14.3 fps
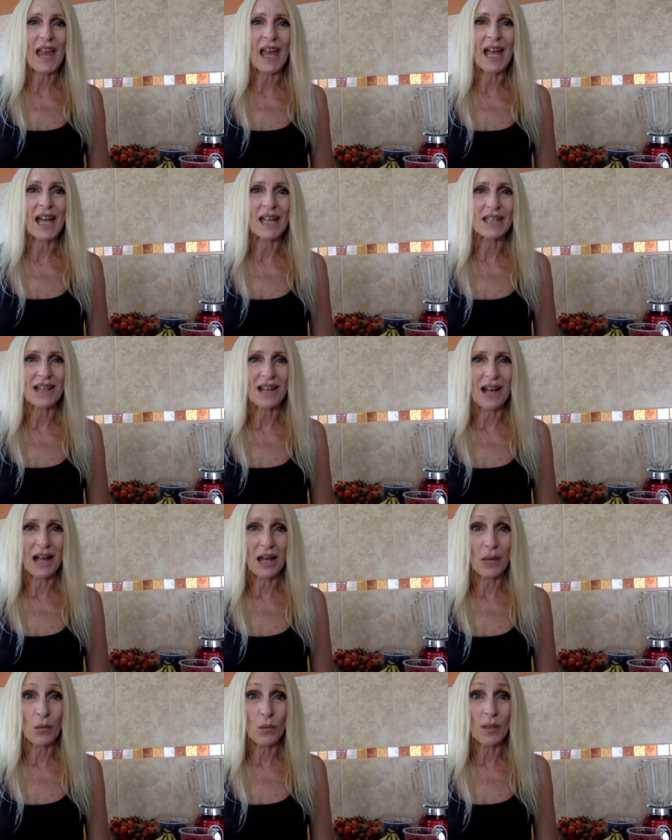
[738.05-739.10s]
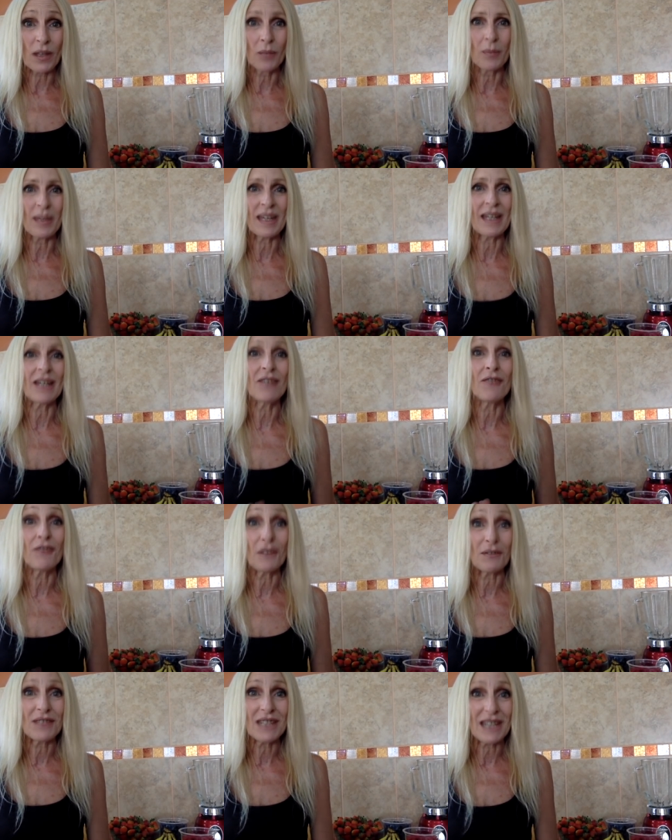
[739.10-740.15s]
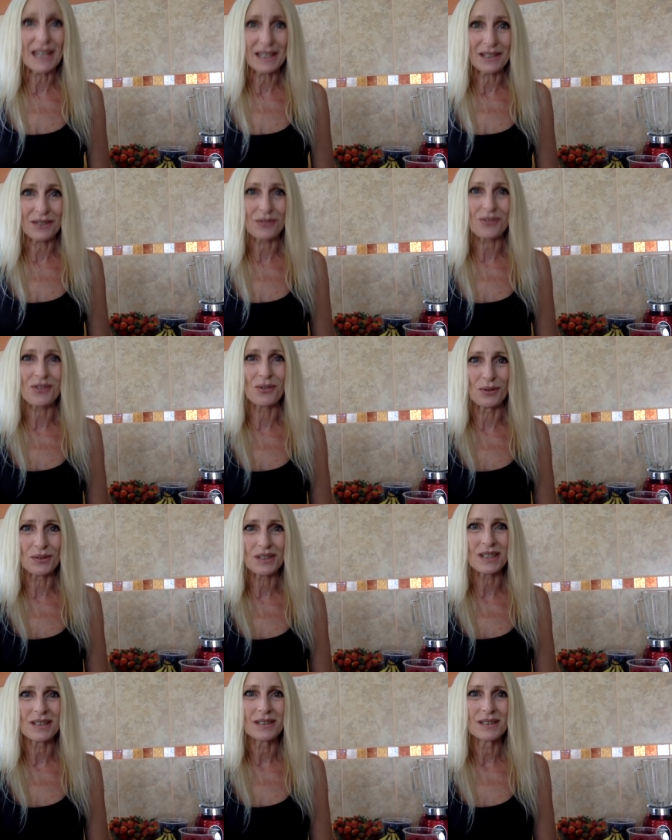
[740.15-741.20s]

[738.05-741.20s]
and I will be 58 years old.